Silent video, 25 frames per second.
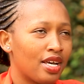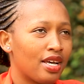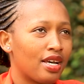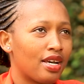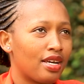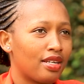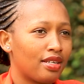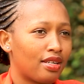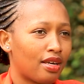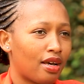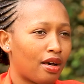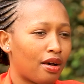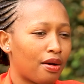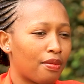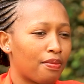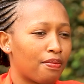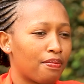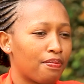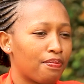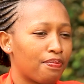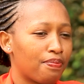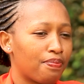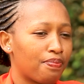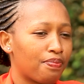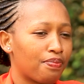And
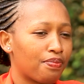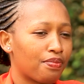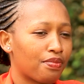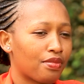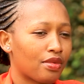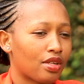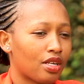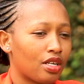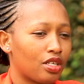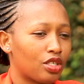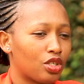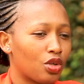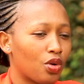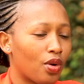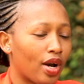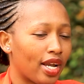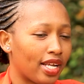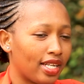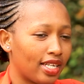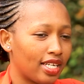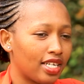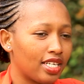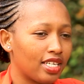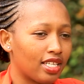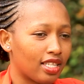so I
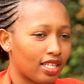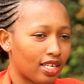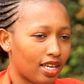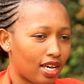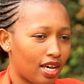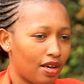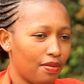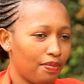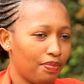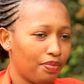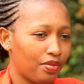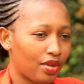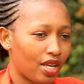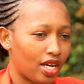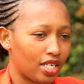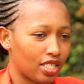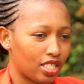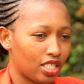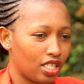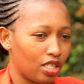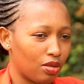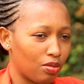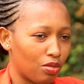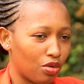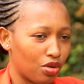laid there
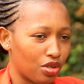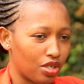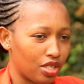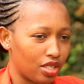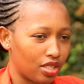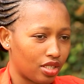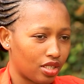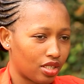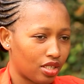until morning.